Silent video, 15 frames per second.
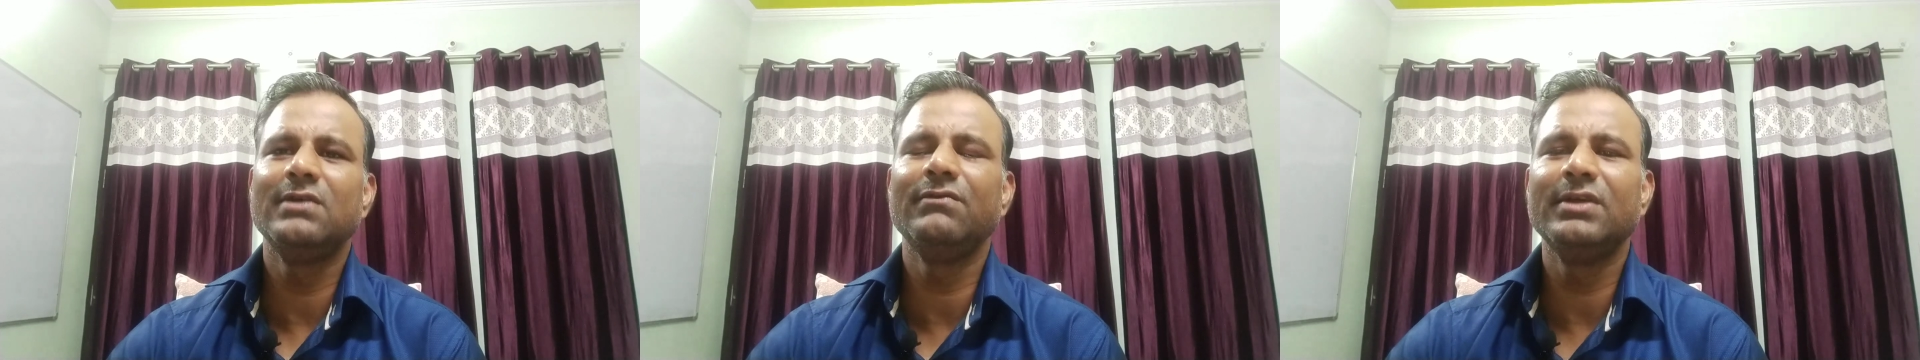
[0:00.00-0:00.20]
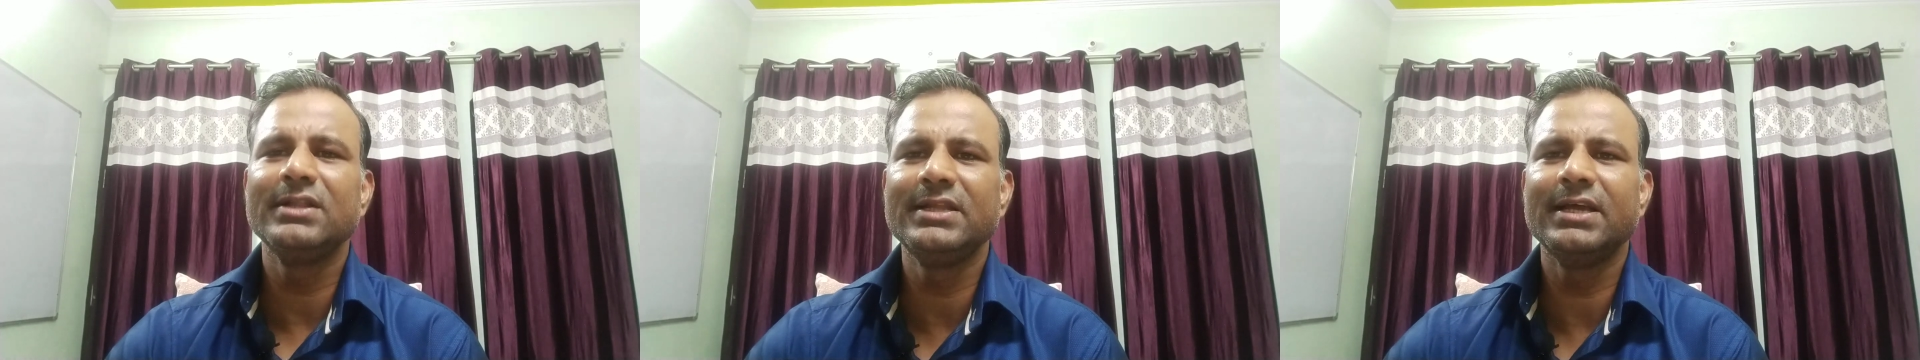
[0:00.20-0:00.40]

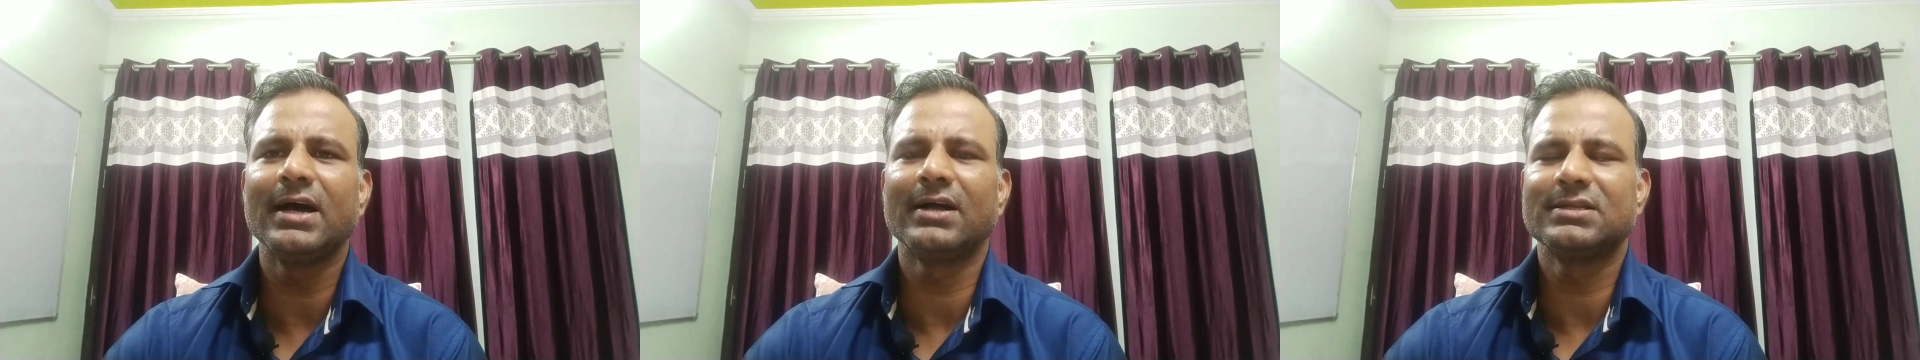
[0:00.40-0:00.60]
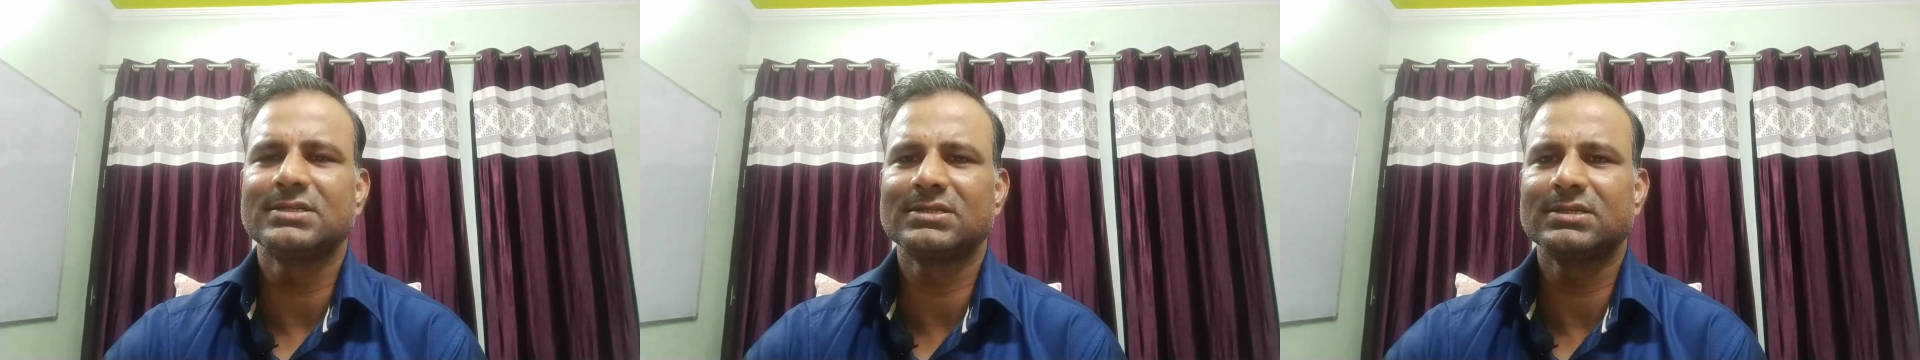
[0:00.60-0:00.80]
giving the
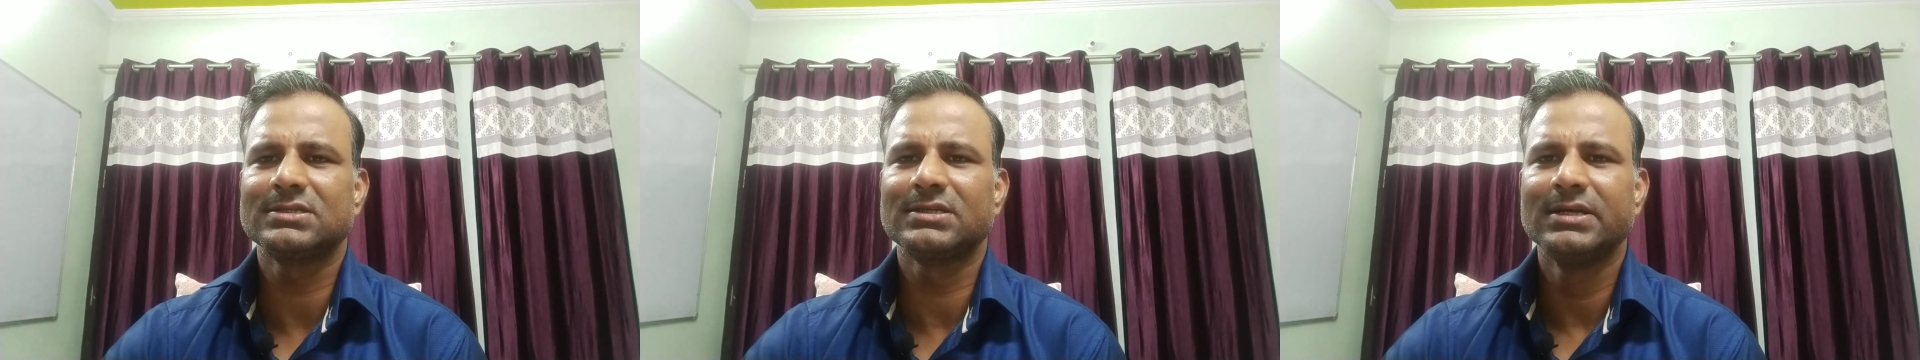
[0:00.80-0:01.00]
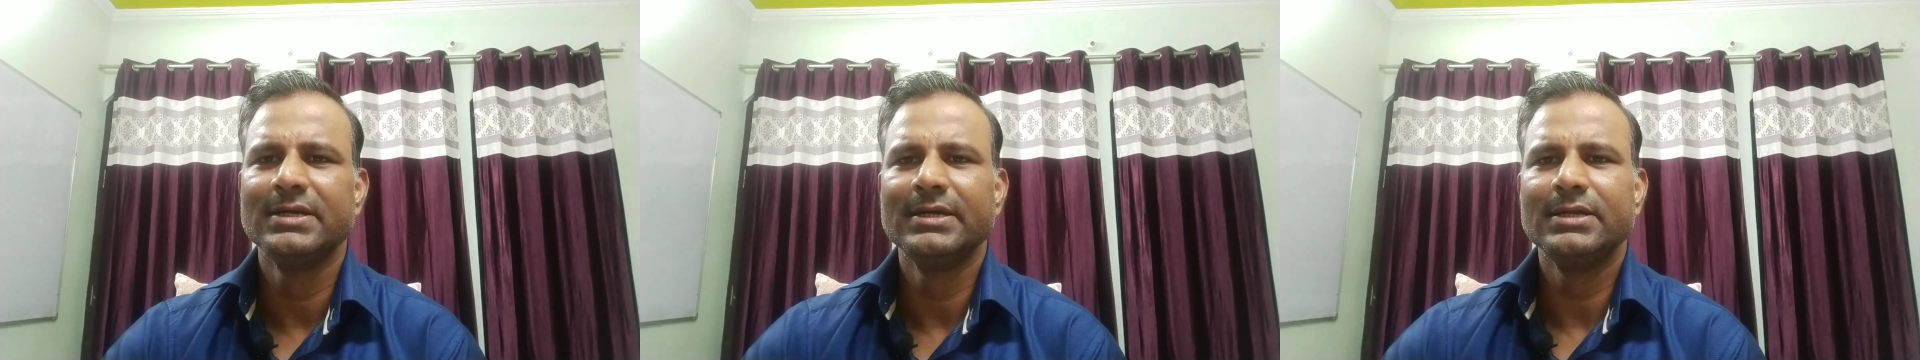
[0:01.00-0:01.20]

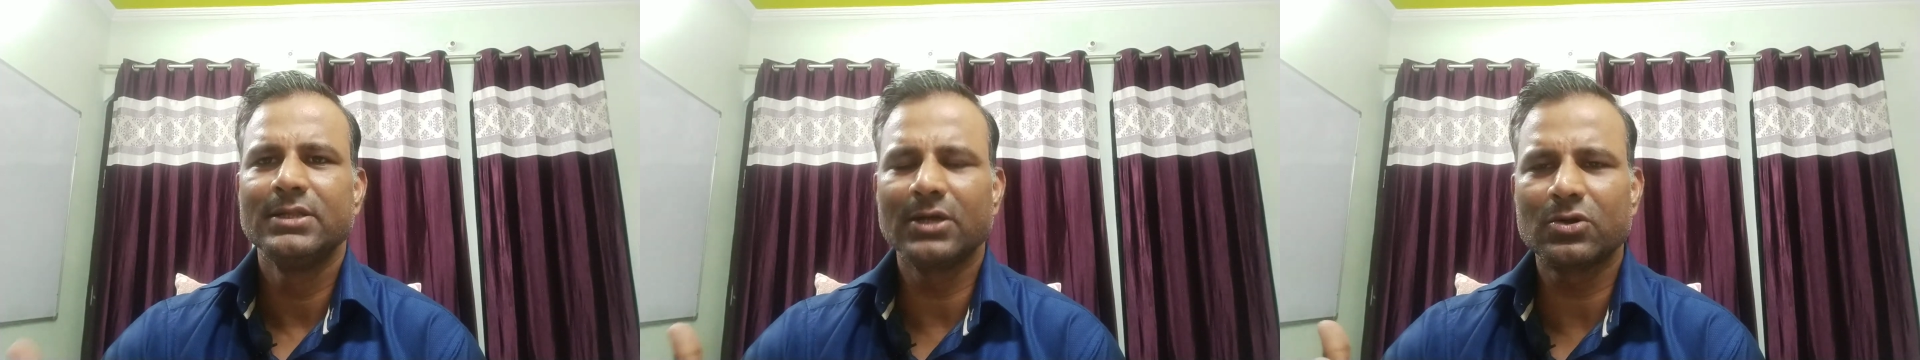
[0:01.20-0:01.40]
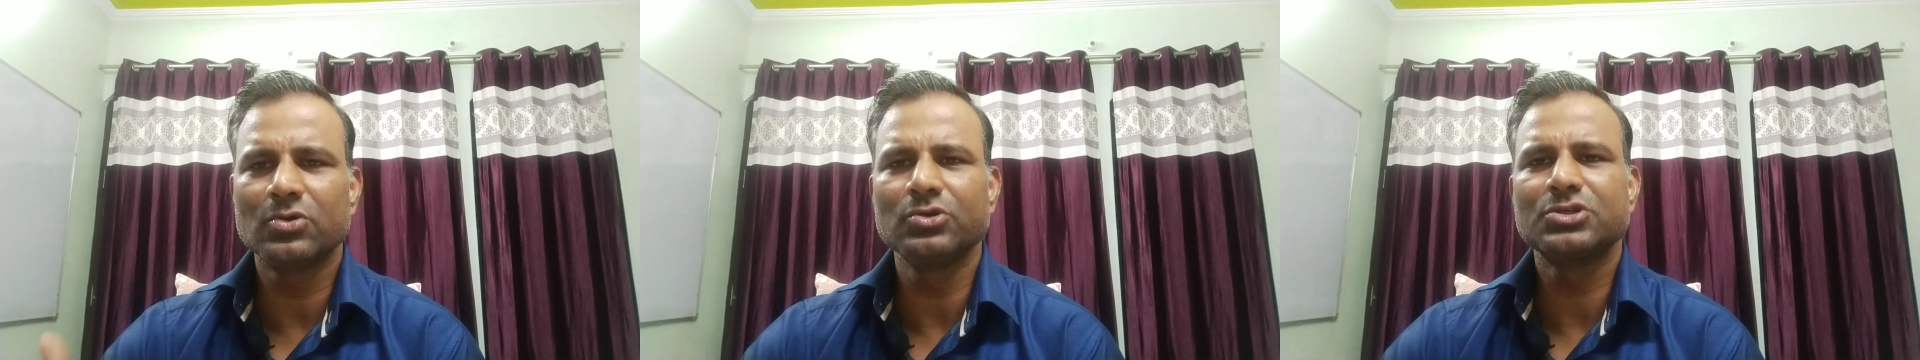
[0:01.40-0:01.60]
answers.
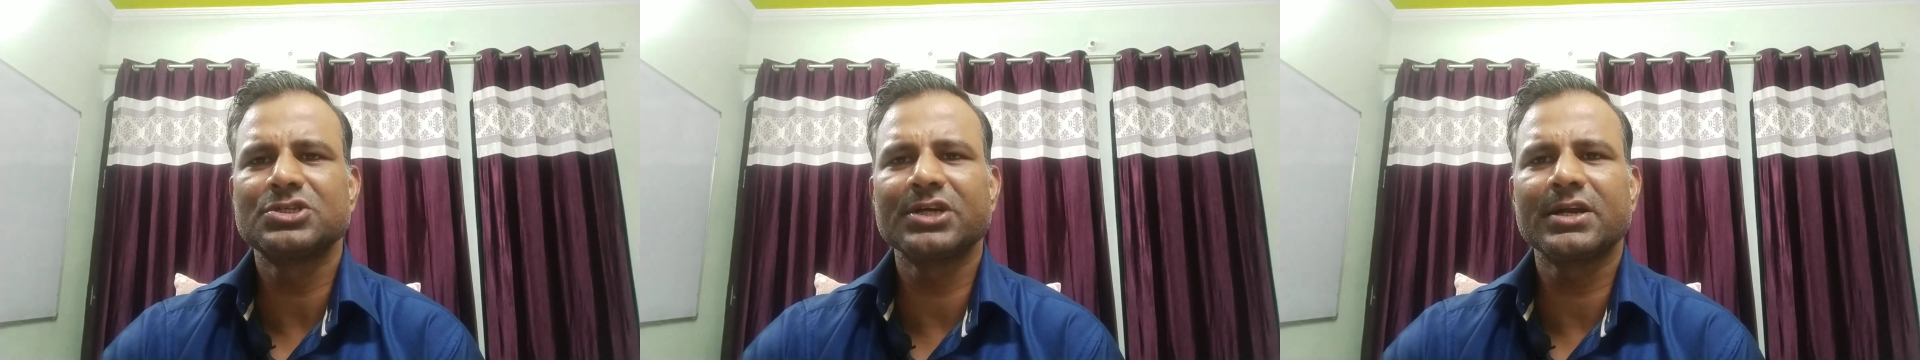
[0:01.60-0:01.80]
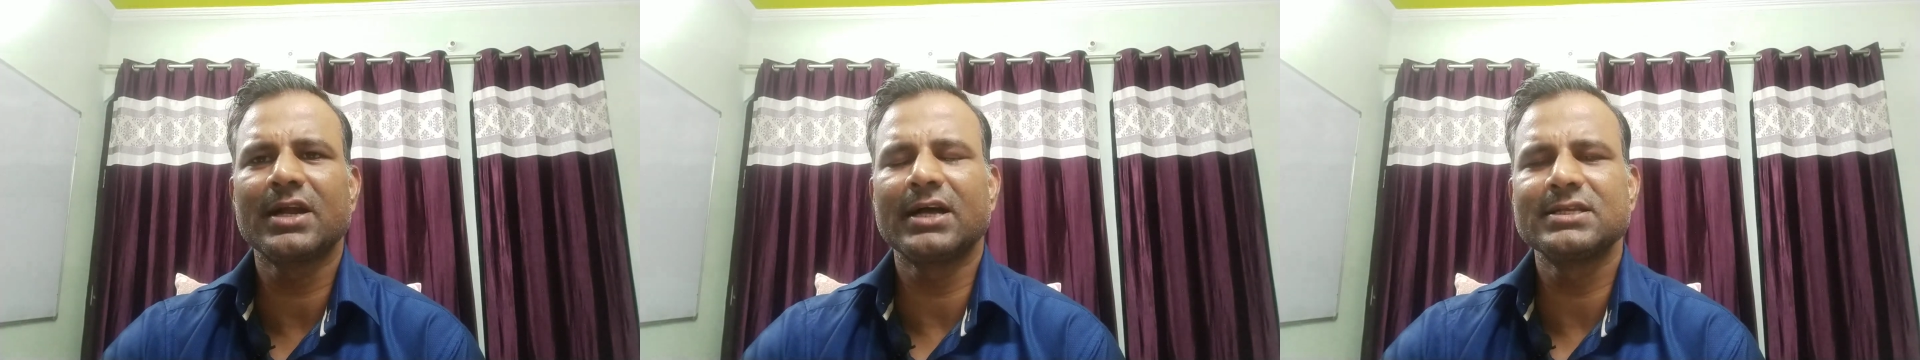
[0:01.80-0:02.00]
The
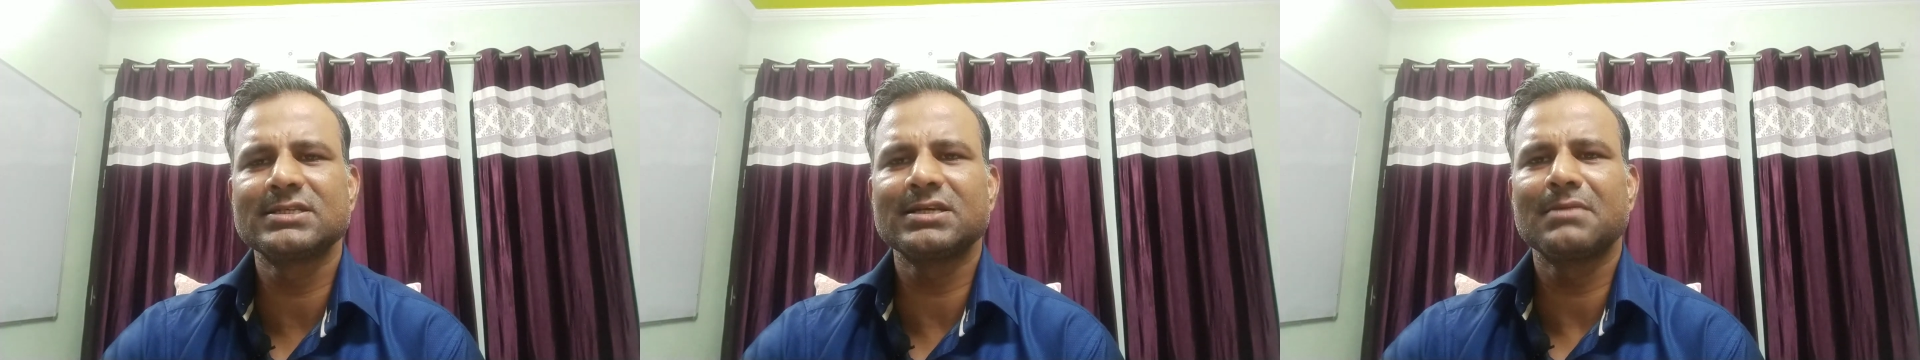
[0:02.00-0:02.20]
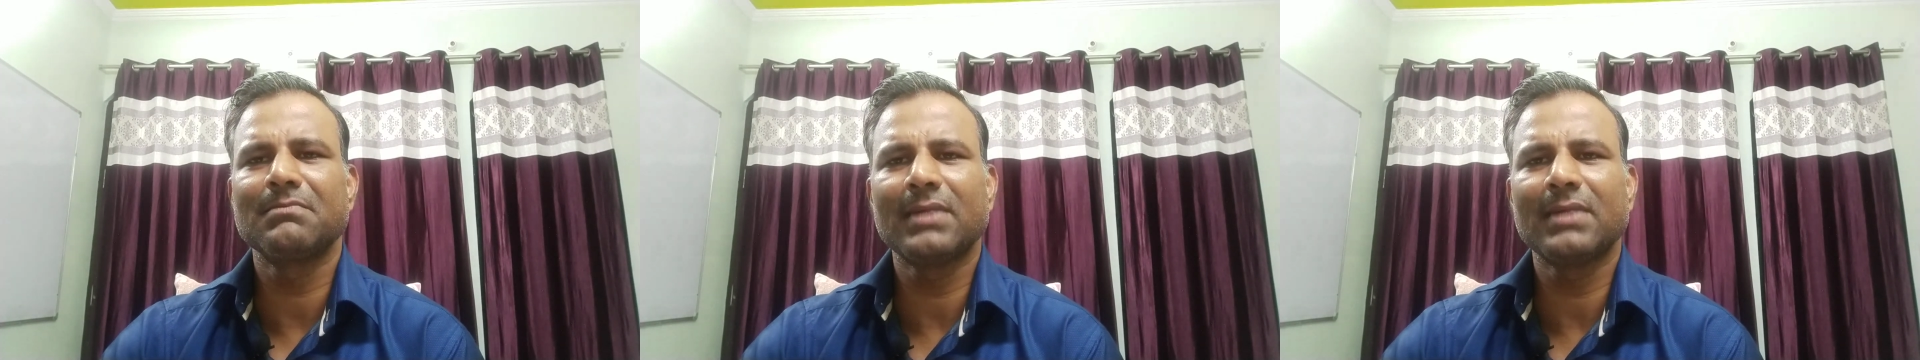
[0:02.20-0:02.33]
question answer